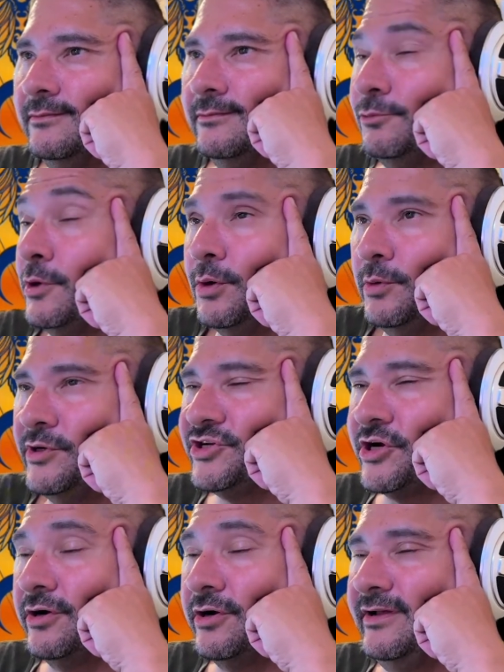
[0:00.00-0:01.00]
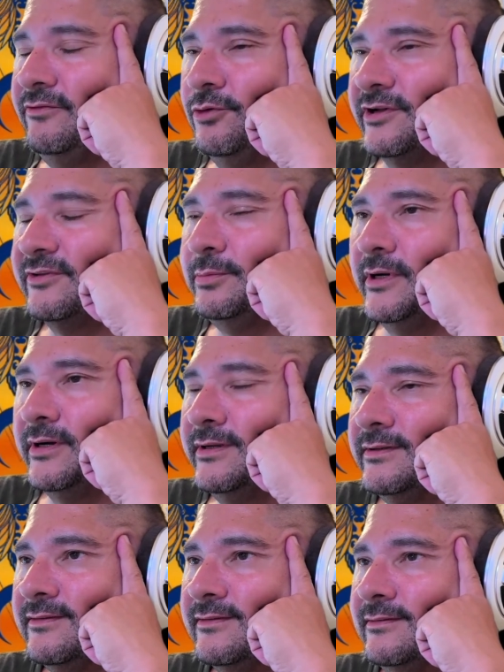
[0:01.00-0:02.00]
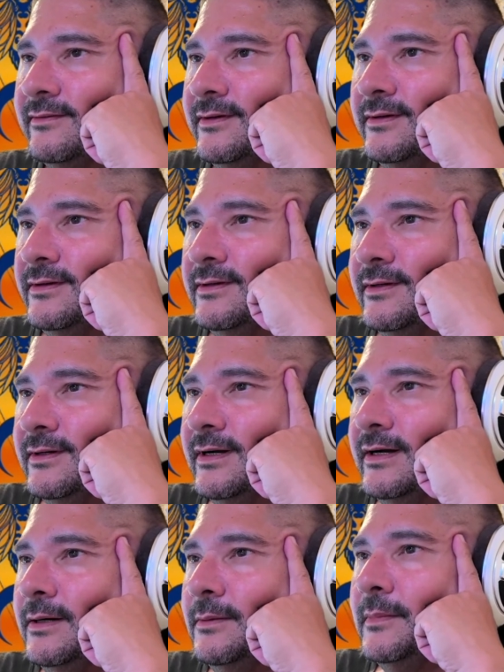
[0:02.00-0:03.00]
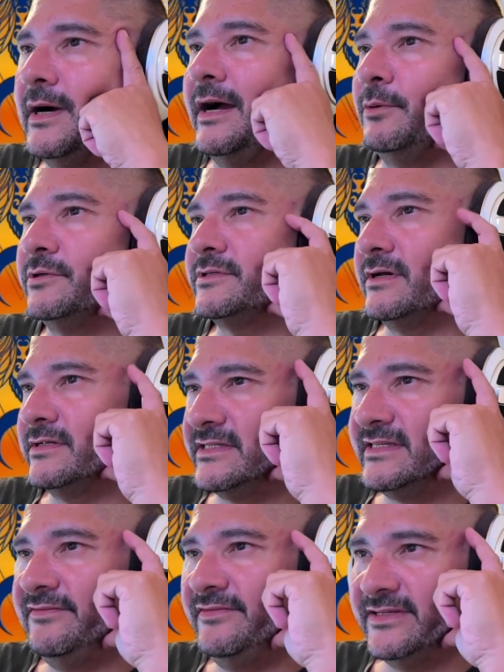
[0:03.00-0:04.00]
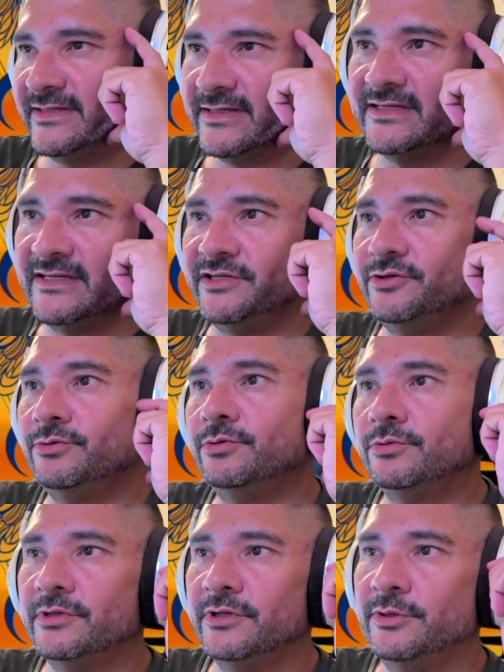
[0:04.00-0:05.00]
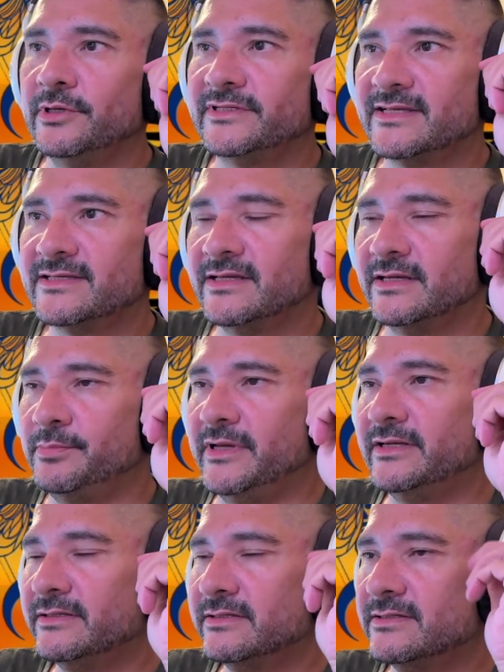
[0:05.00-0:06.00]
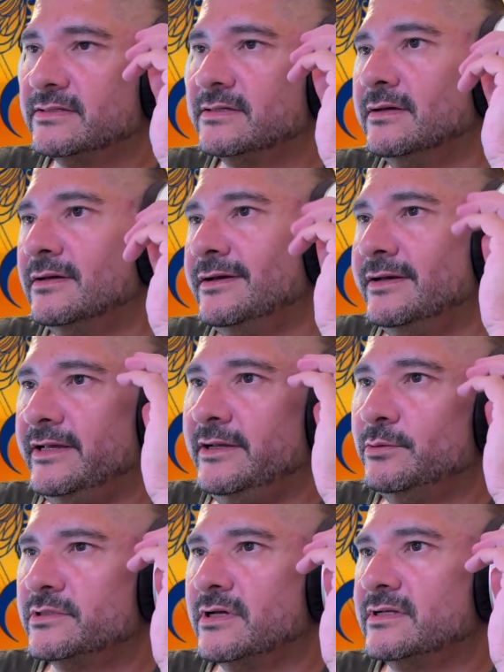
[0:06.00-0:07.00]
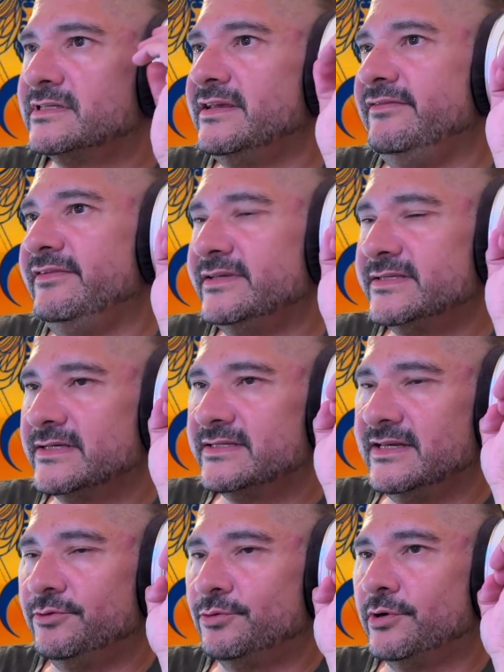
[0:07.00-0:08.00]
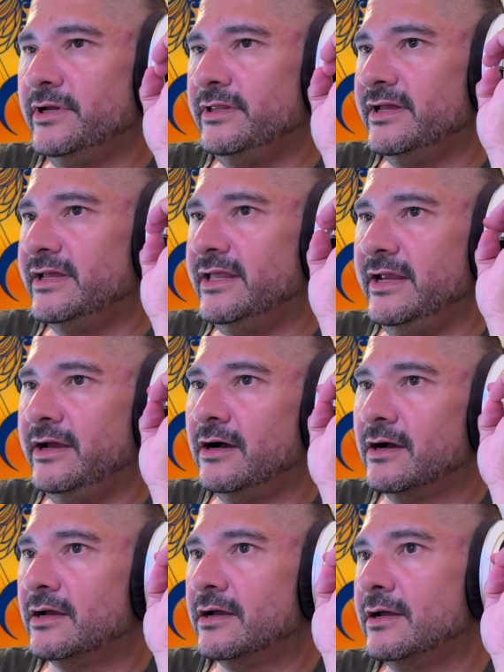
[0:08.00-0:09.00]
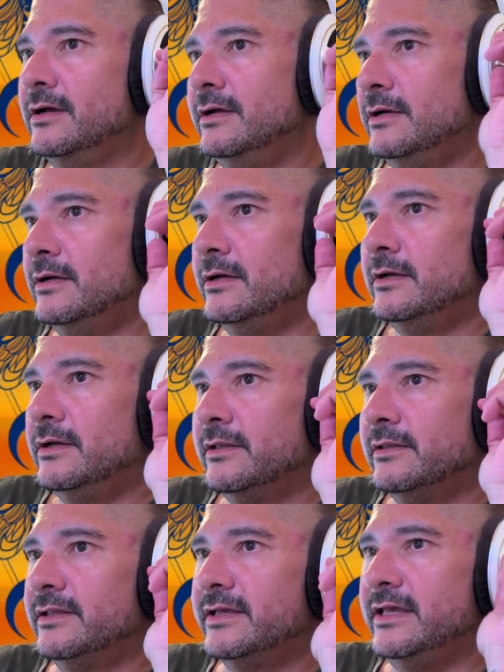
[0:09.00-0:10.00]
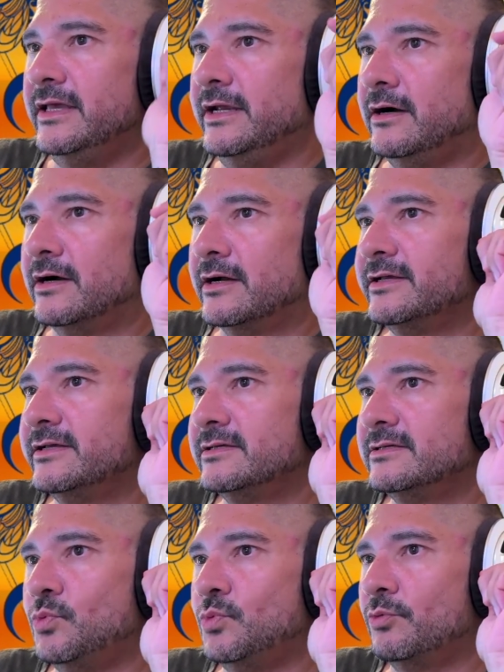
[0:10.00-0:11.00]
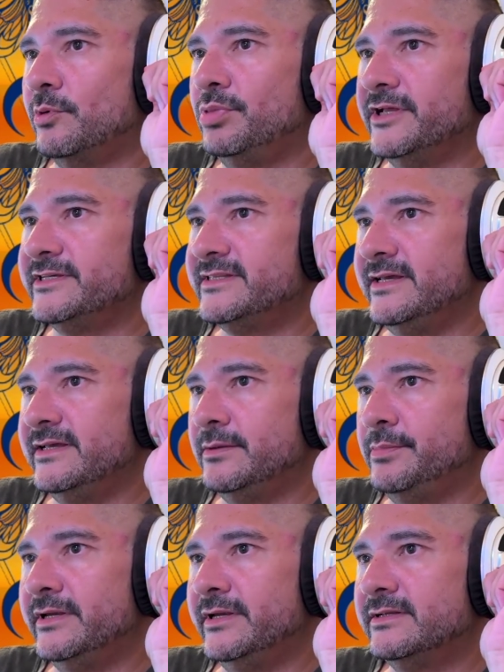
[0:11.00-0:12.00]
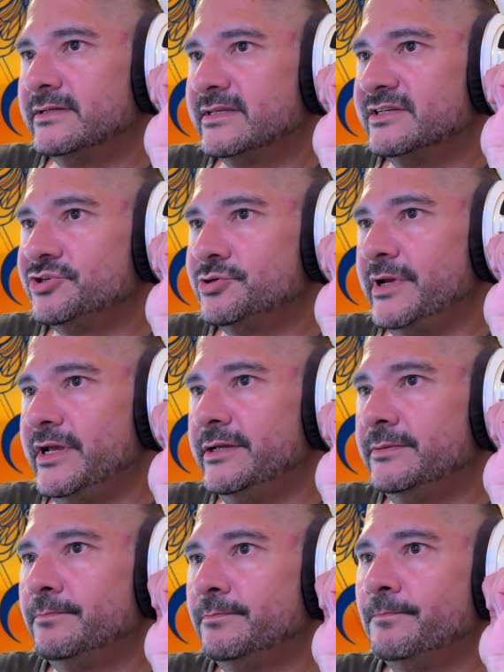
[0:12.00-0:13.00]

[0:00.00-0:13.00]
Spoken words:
we share our naval experience. I was on CV-62, the USS Independence. He was on CV-63, the Kitty Hawk. The Kitty Hawk is what replaced the Independence in Japan.